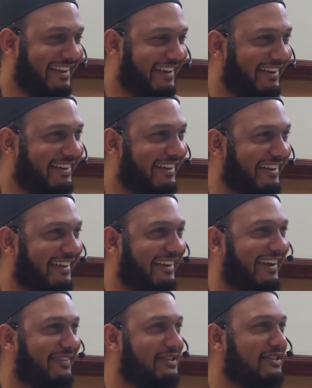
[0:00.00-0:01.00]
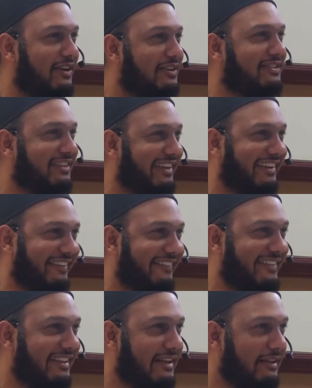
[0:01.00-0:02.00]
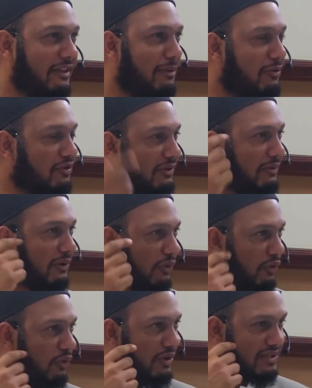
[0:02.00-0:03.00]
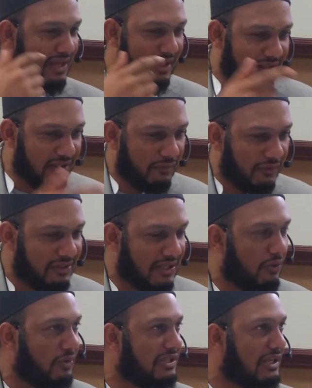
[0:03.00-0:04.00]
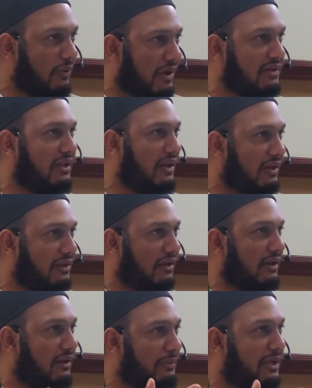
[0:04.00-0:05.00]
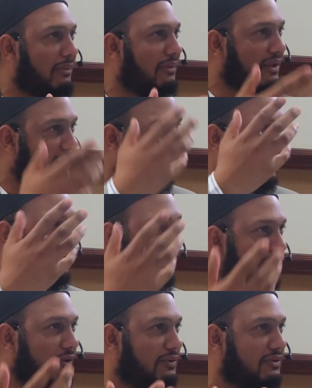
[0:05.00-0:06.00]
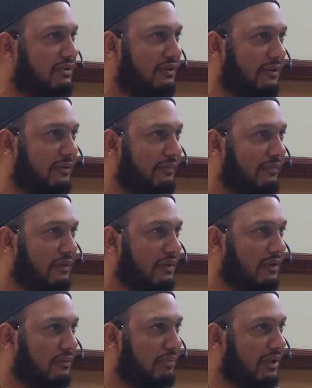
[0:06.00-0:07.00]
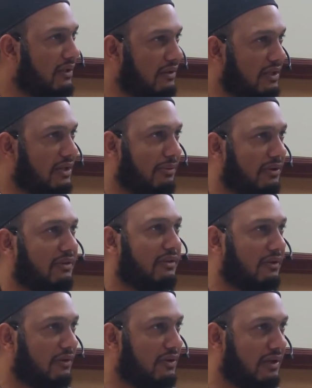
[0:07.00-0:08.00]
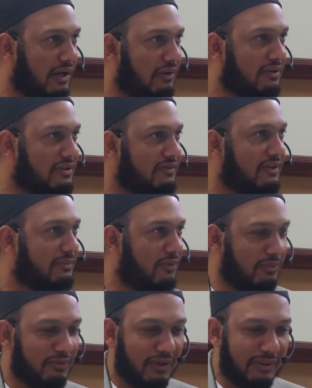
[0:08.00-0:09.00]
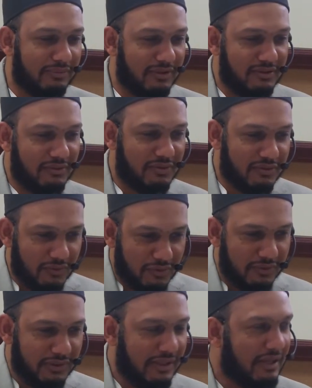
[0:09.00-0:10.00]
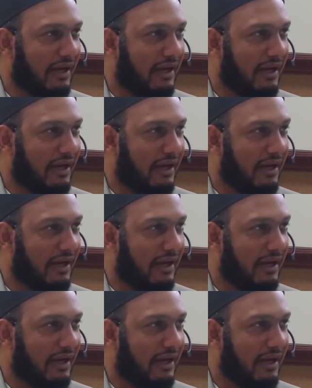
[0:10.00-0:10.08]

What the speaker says: Okay, I'm just asking. No, because I always I read the verse, I always think water like it become like red like a rose. But I didn't think about only now in this very moment I'm teaching is awkward.